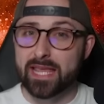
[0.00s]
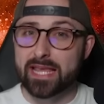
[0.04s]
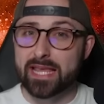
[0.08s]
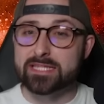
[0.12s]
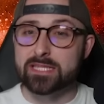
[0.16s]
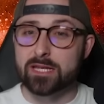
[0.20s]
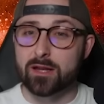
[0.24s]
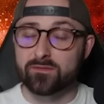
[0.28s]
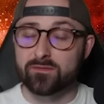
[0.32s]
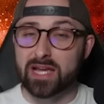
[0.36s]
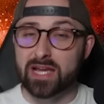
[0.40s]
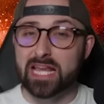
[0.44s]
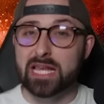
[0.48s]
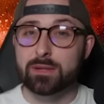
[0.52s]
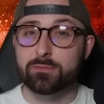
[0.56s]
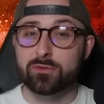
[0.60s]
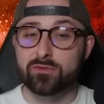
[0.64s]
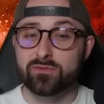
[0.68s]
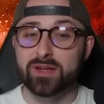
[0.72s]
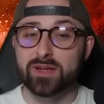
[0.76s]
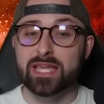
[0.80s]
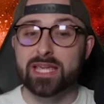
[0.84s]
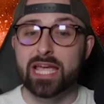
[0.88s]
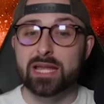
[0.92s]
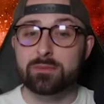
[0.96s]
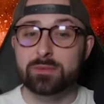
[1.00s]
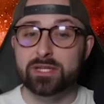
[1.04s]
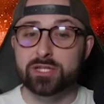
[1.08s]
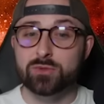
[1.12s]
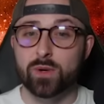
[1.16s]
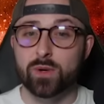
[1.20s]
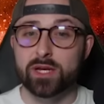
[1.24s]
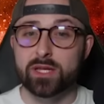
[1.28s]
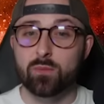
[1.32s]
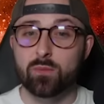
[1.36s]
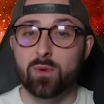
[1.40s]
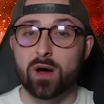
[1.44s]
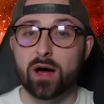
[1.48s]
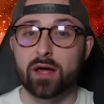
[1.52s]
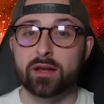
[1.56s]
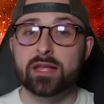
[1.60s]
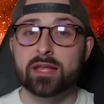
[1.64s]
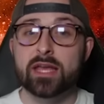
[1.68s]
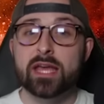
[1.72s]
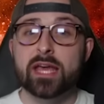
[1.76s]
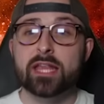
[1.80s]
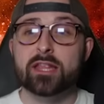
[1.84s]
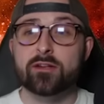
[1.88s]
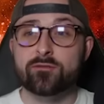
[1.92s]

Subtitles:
isn't available for Game Week 21.